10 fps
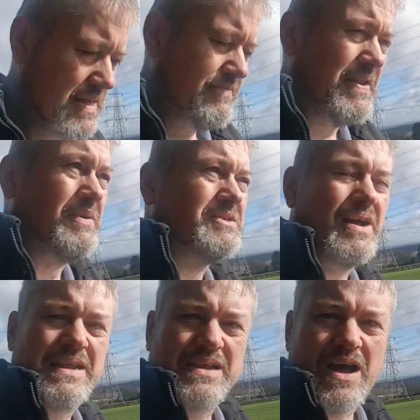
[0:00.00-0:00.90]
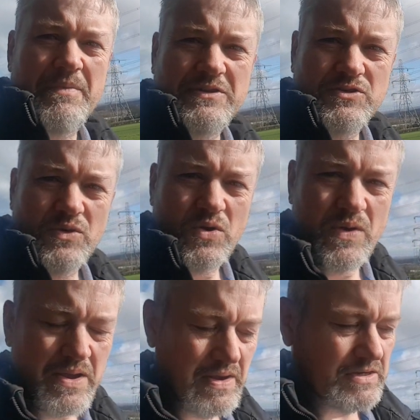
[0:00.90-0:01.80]
If anyone's got any comments or
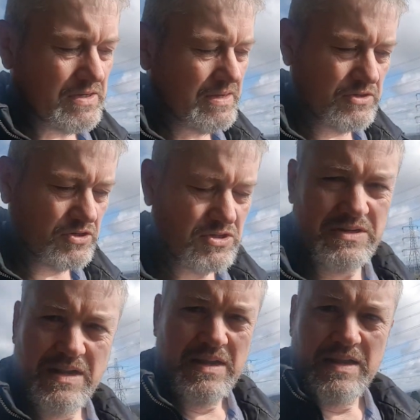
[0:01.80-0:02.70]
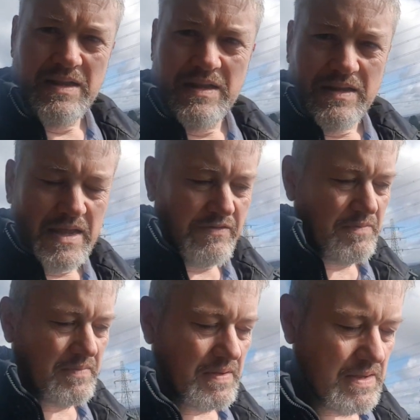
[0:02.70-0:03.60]
queries, just leave
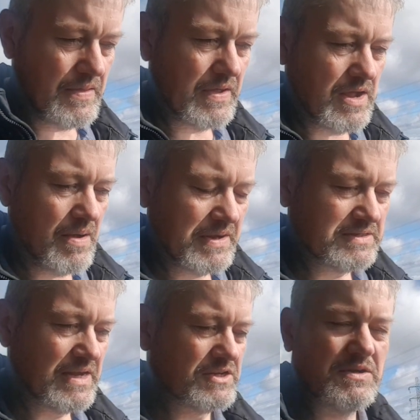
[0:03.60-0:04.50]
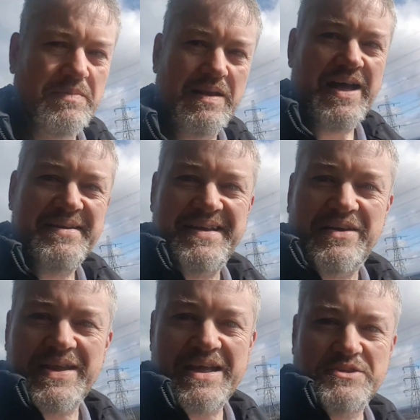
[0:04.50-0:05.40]
them in the comments section below, and
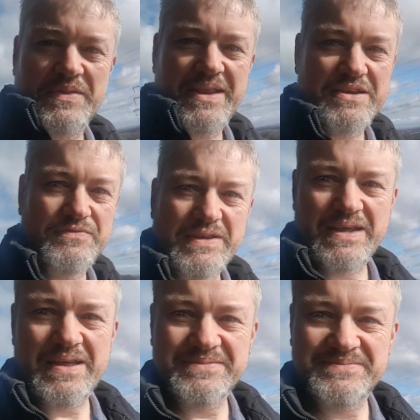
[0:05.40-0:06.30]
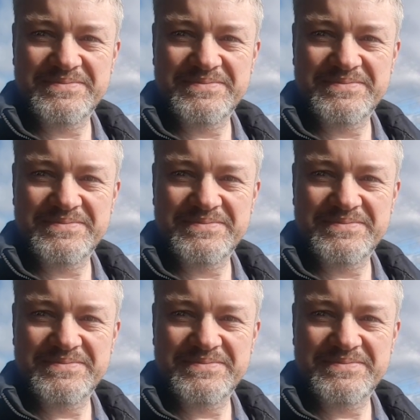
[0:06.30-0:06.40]
I'll catch you on the next video.